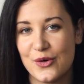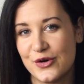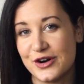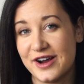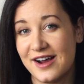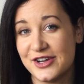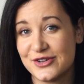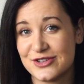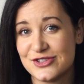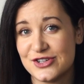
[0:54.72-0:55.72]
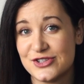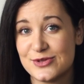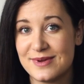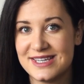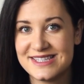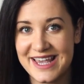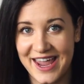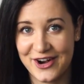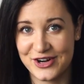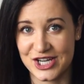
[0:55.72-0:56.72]
Or are you concerned
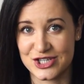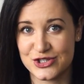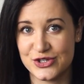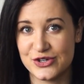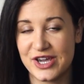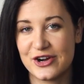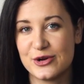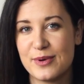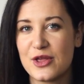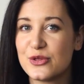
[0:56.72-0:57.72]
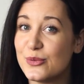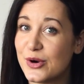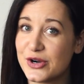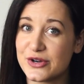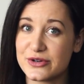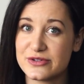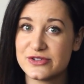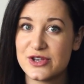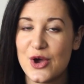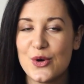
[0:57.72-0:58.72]
humanitarian? Do you care about the
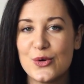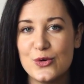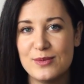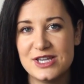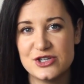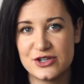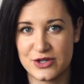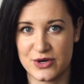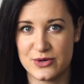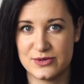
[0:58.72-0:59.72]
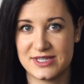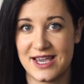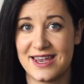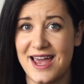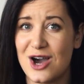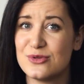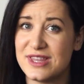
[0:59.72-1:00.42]
workers? Who made your clothes and how